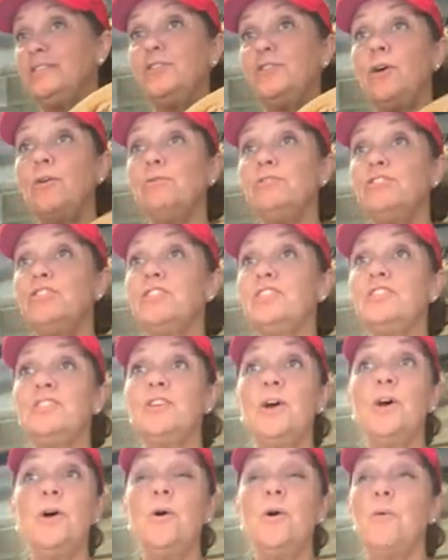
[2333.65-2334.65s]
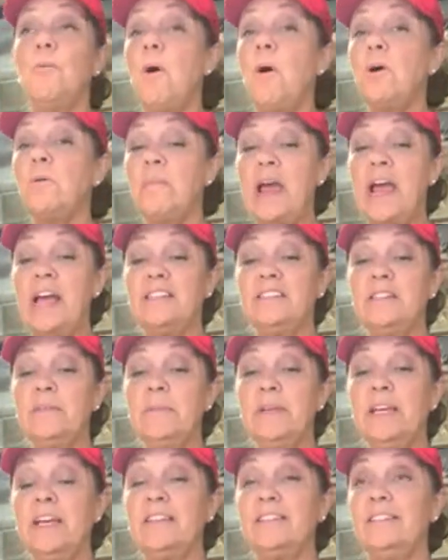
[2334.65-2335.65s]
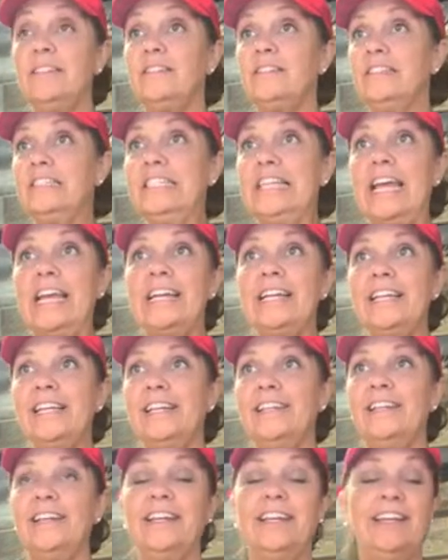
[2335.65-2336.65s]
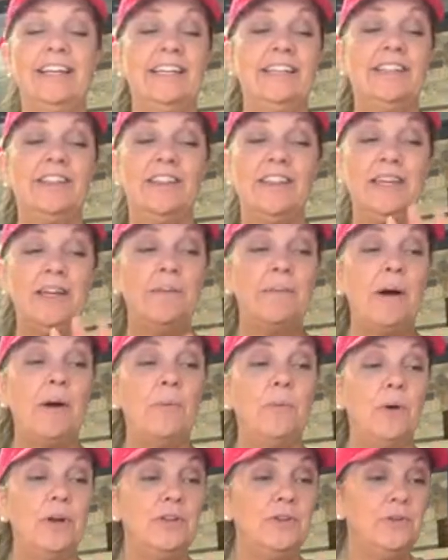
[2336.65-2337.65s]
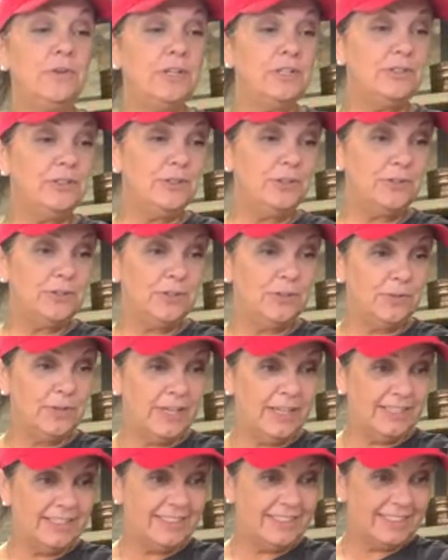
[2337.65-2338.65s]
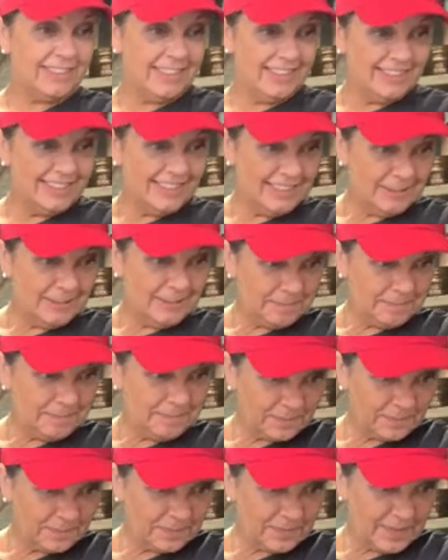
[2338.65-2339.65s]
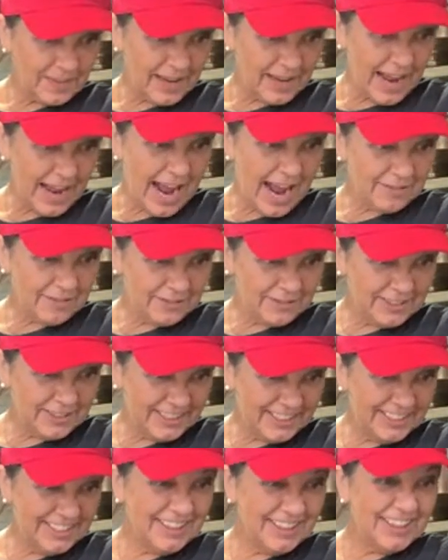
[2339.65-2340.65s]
Don't just walk past it because it's dated. Think about what you can do to it after.